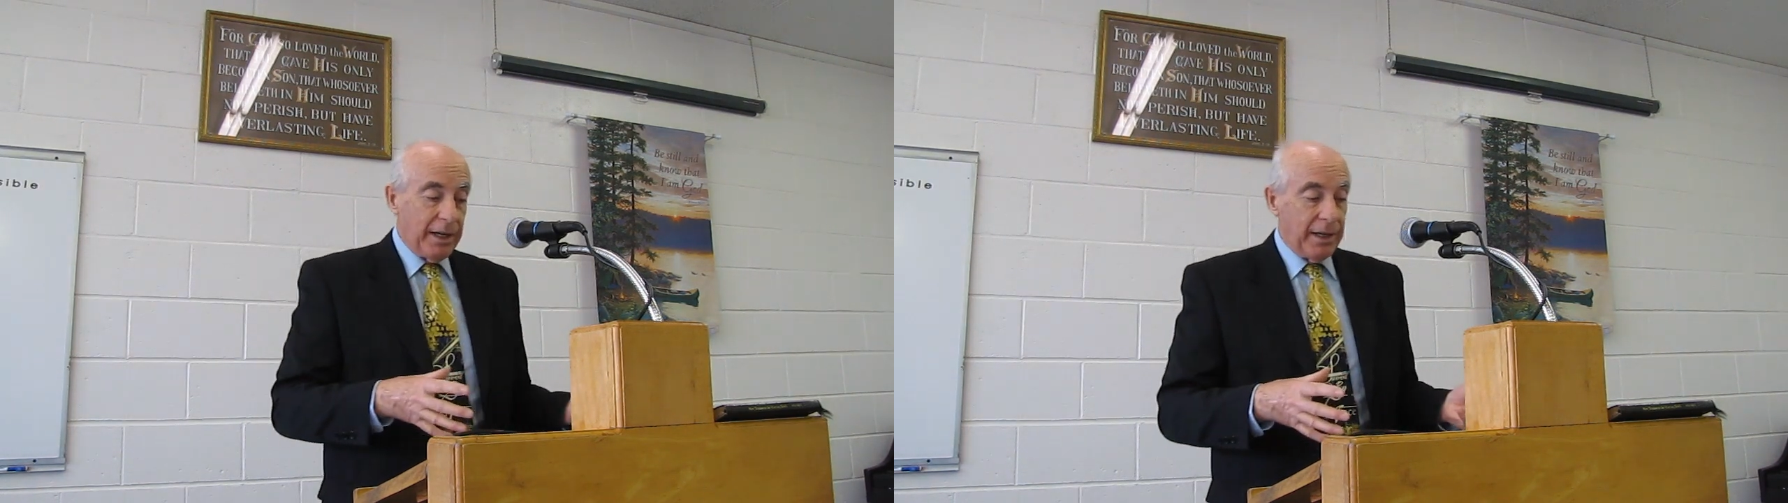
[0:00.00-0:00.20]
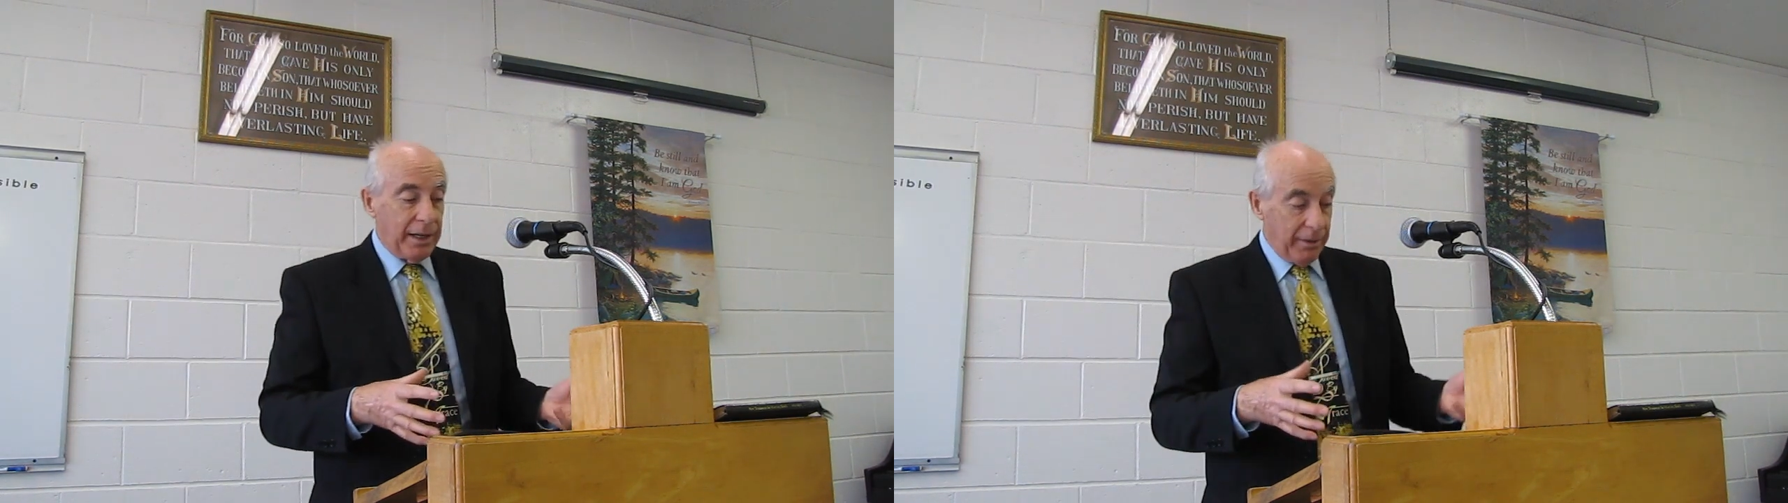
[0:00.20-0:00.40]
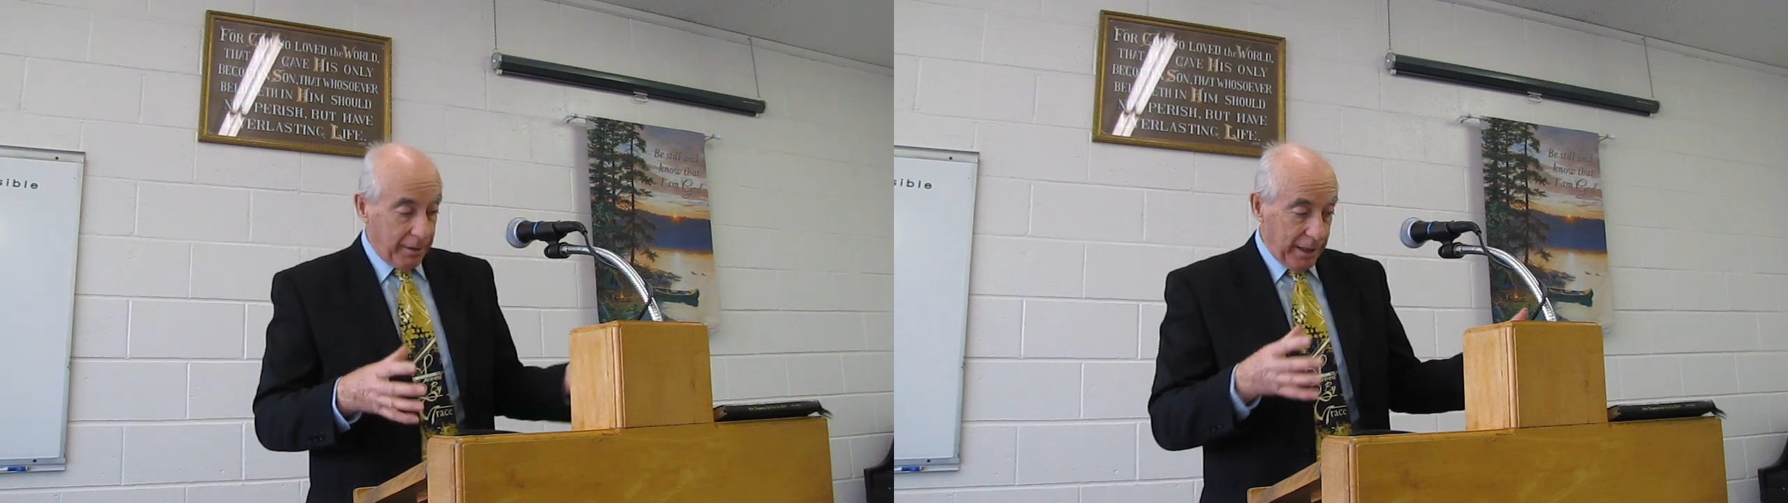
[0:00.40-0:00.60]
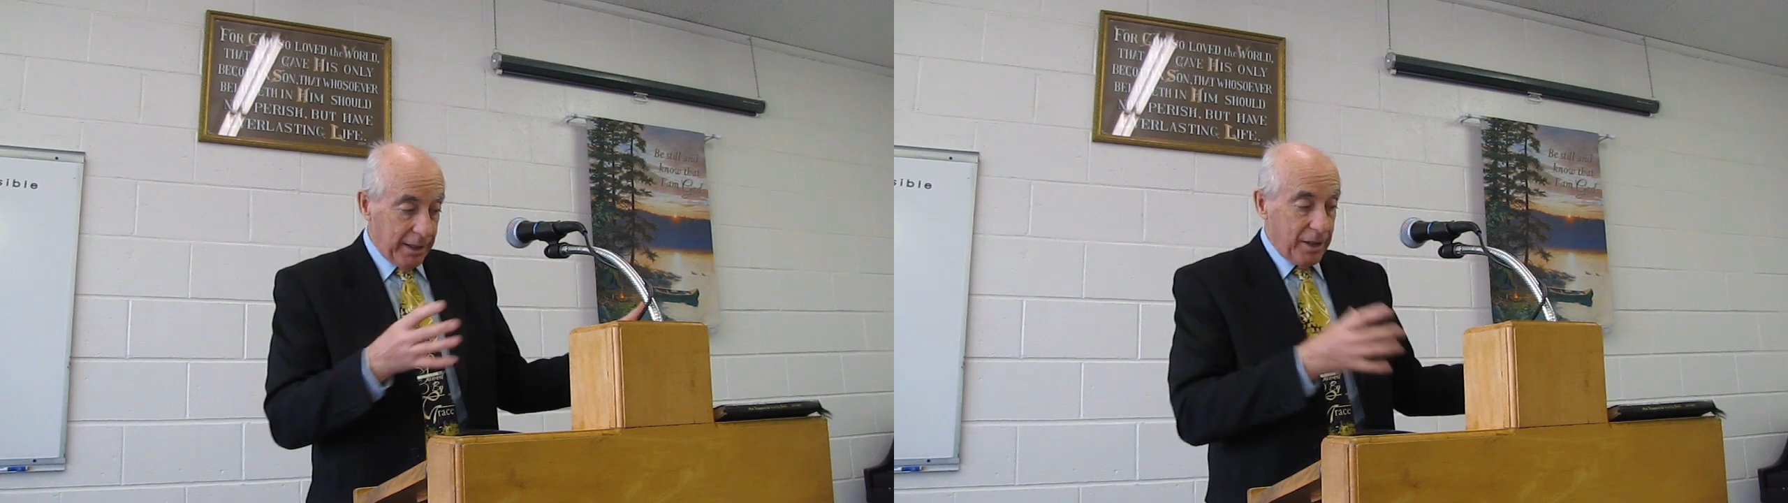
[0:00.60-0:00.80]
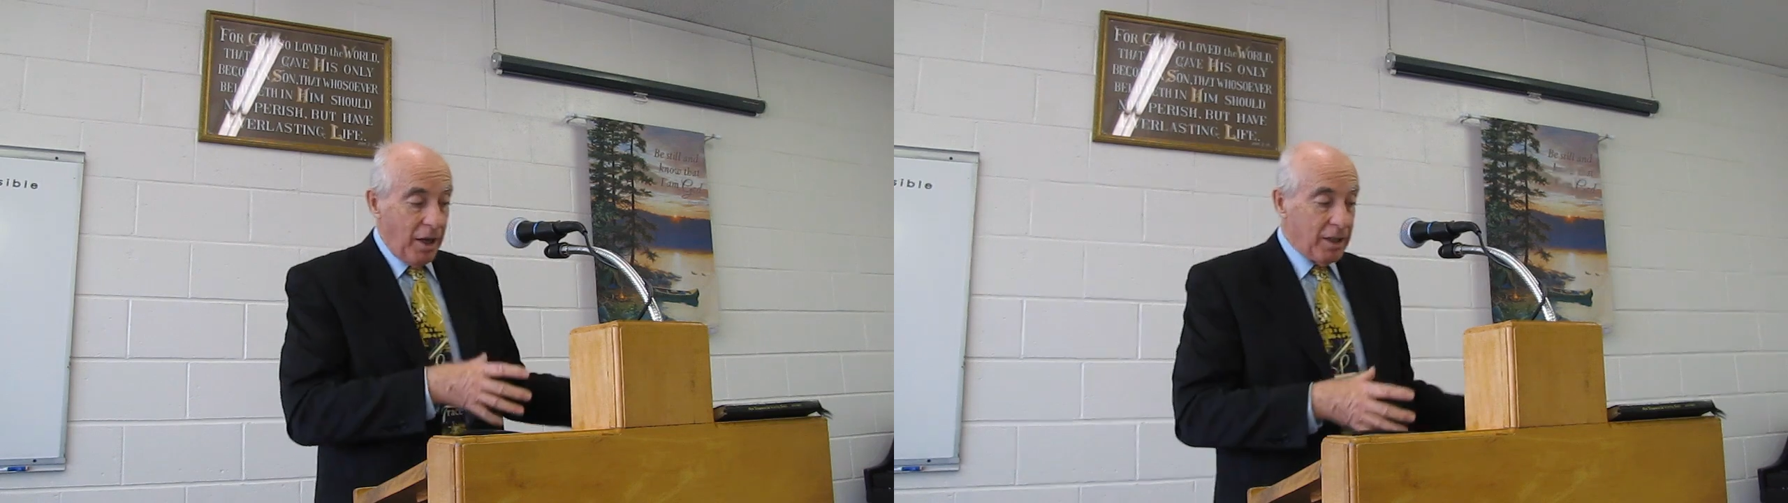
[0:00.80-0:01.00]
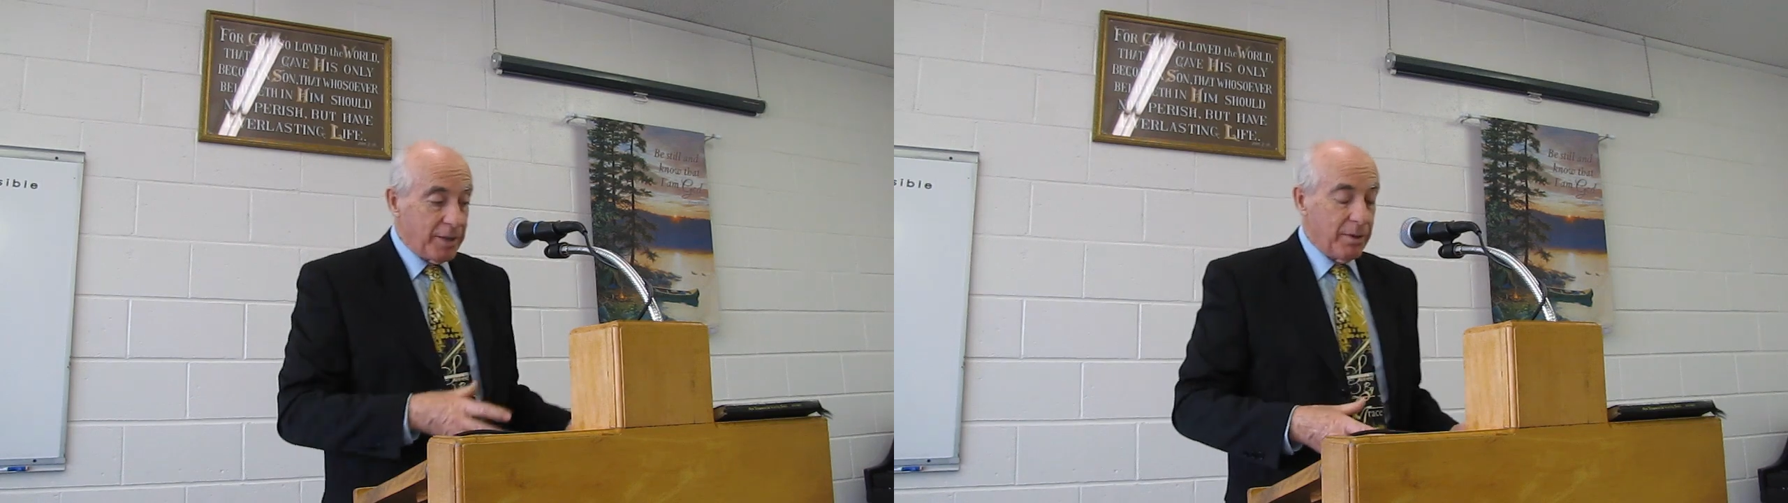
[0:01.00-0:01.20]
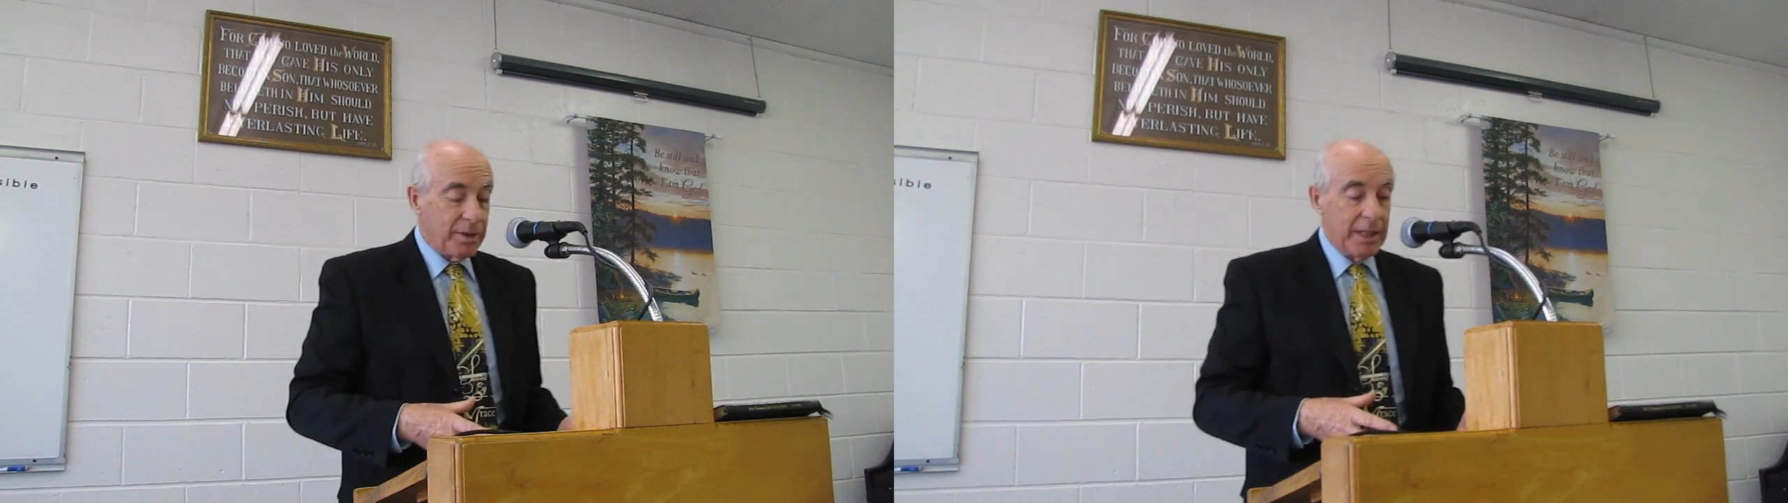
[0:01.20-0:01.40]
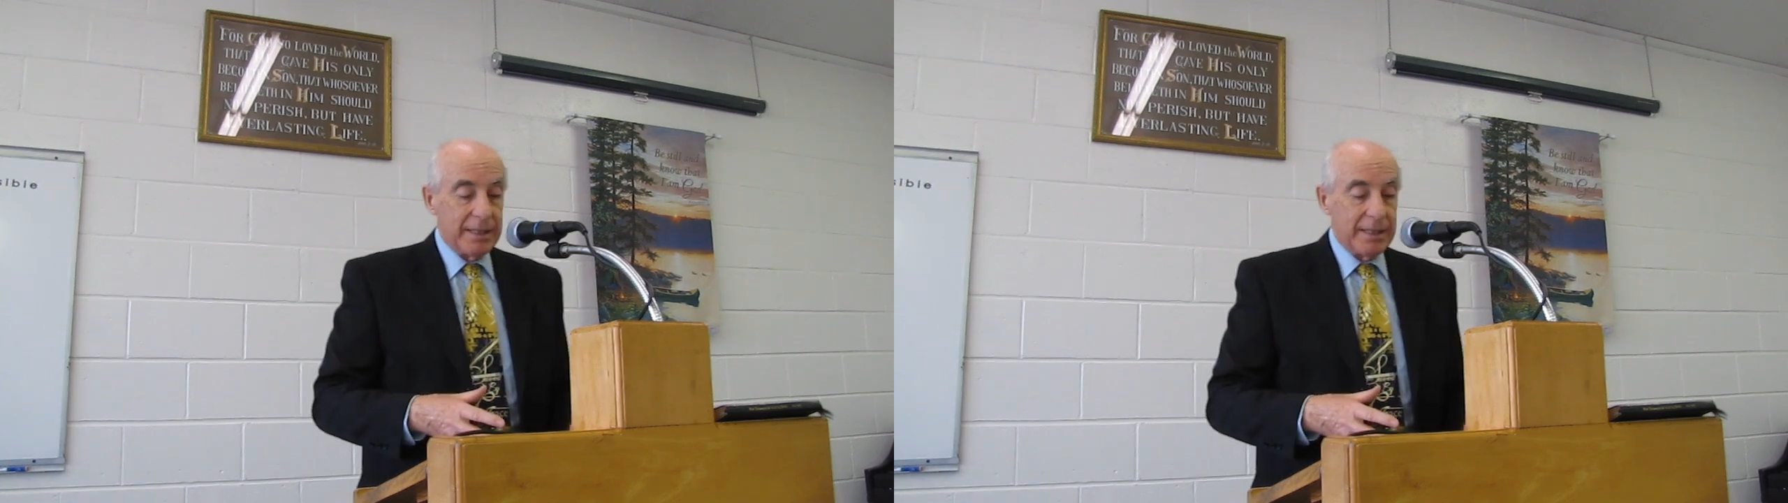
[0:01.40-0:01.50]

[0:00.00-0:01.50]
uh, or in the Gospels,